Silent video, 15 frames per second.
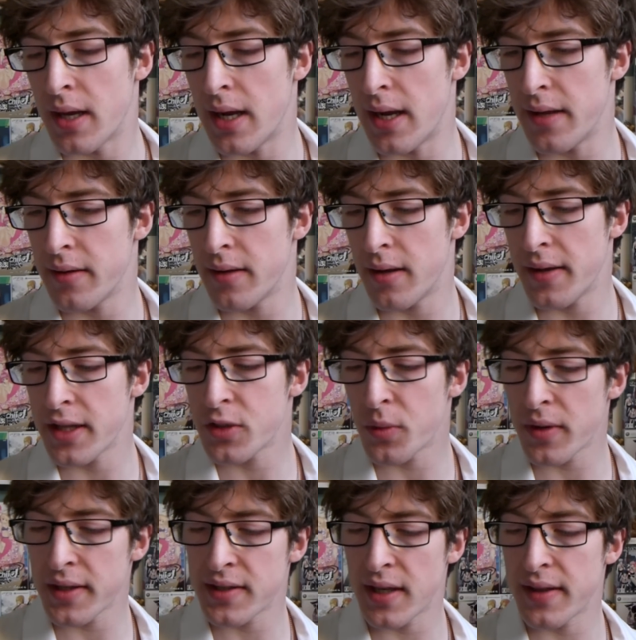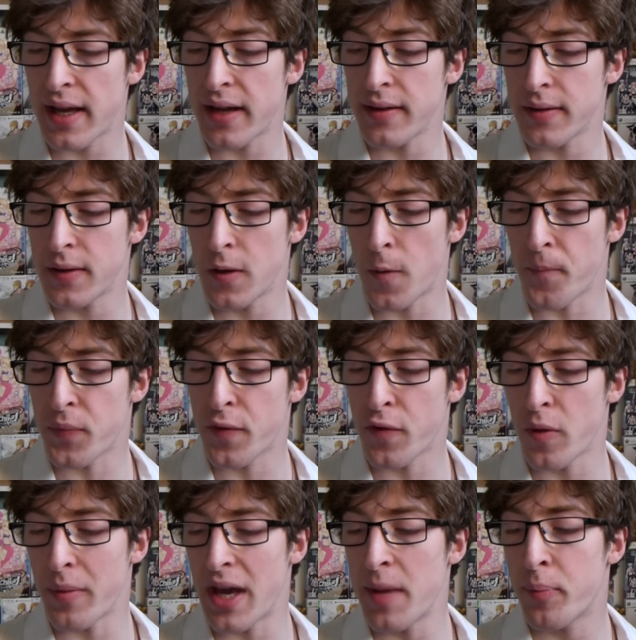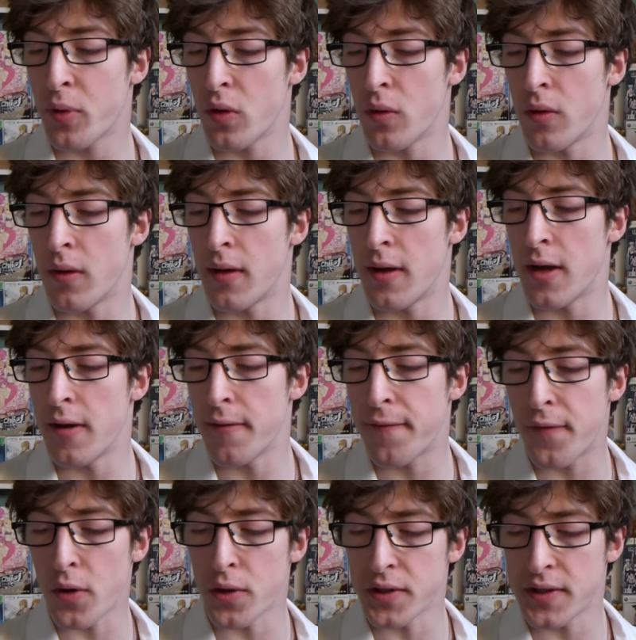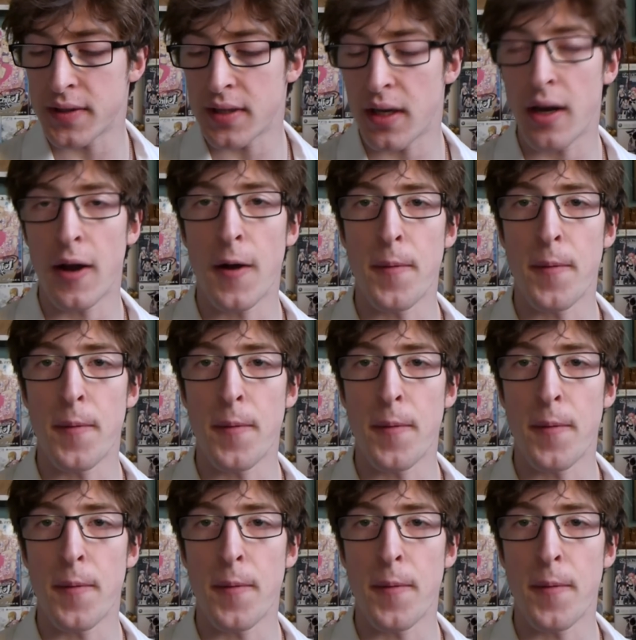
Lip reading: and that's where they say that, you know, from April 1st,